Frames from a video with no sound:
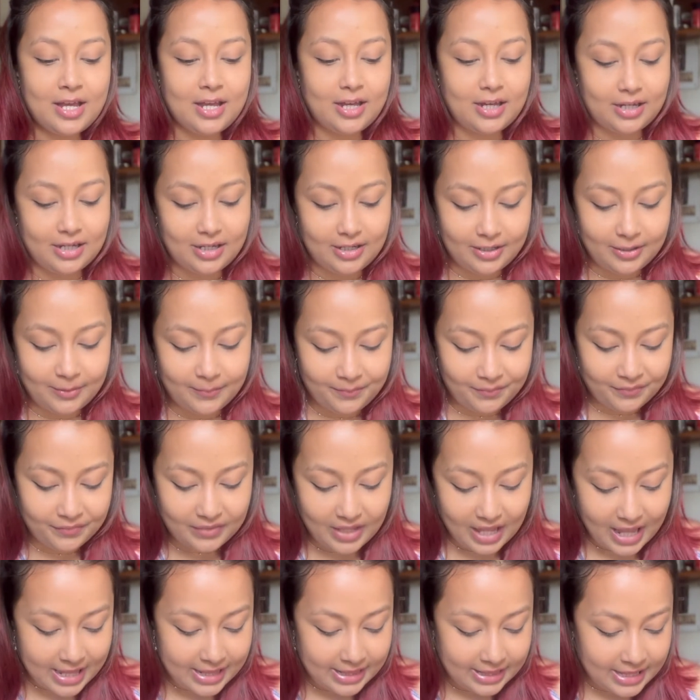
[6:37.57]

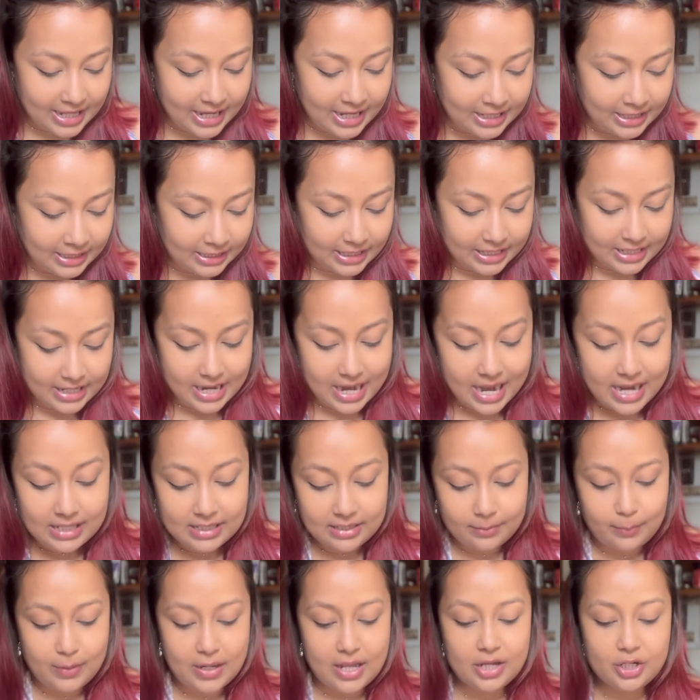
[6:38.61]
And then the
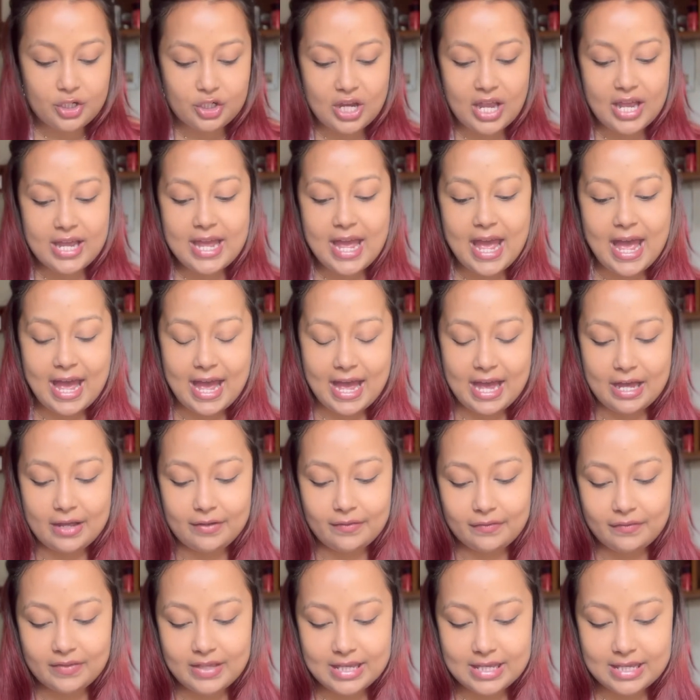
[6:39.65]
next blush I
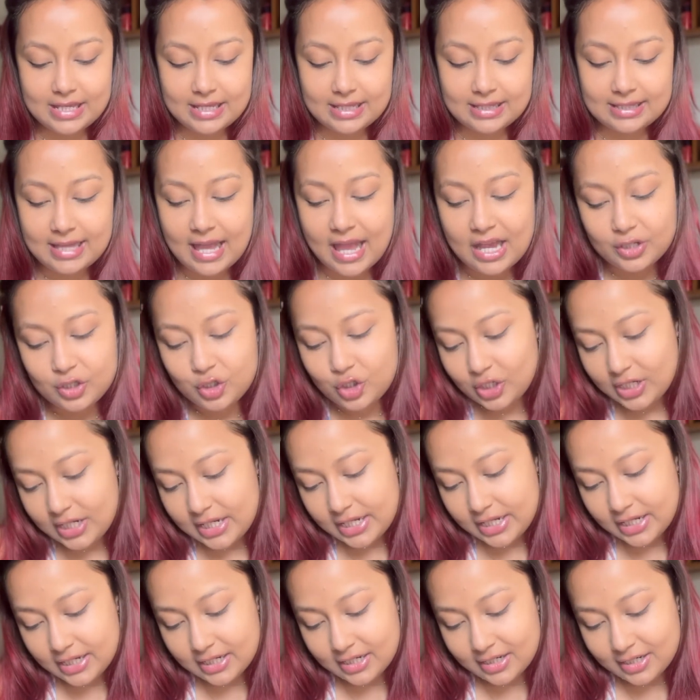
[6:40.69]
have is
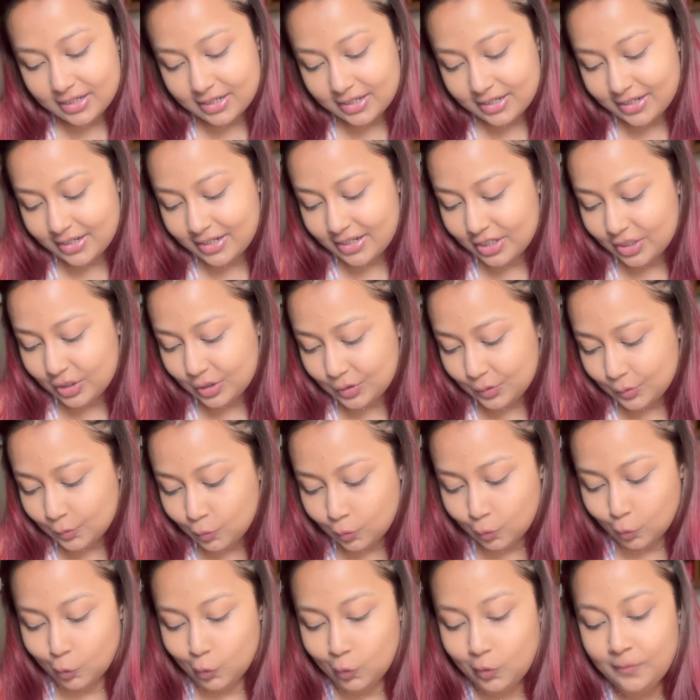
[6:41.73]
actually a
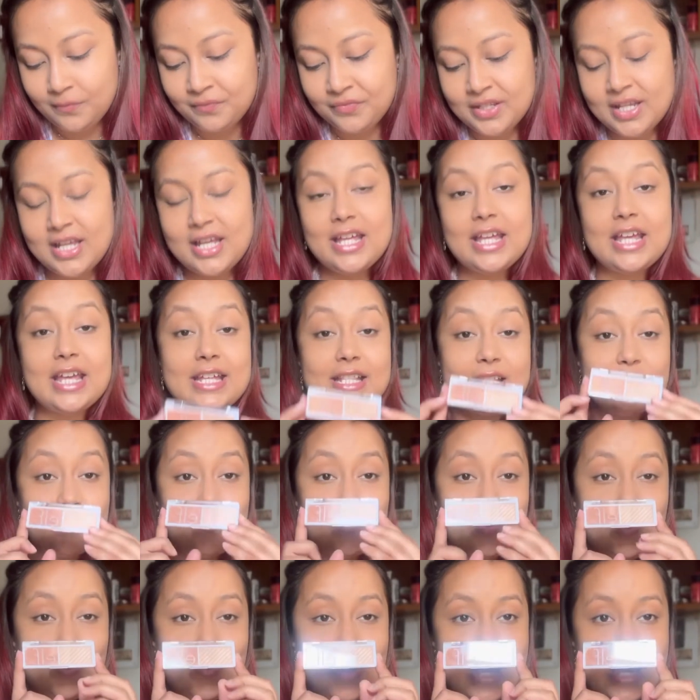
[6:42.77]
duo. It's
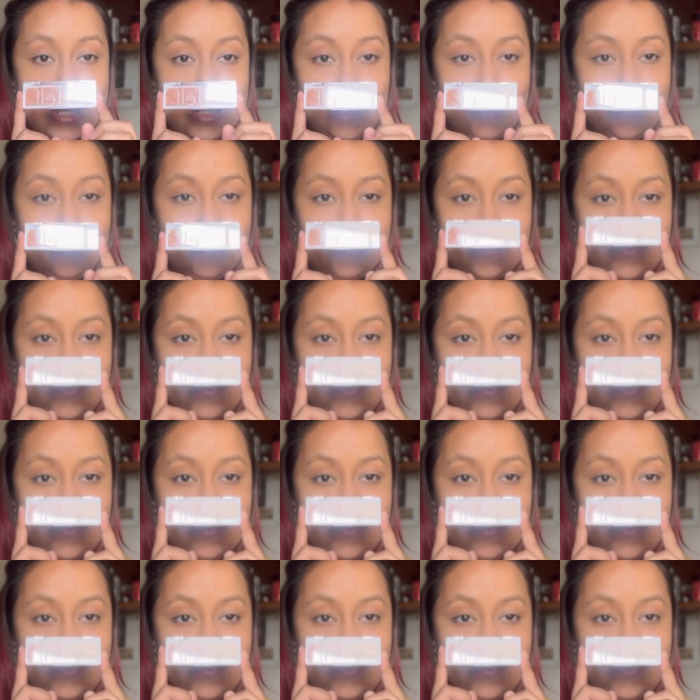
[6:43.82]
from e.l.f.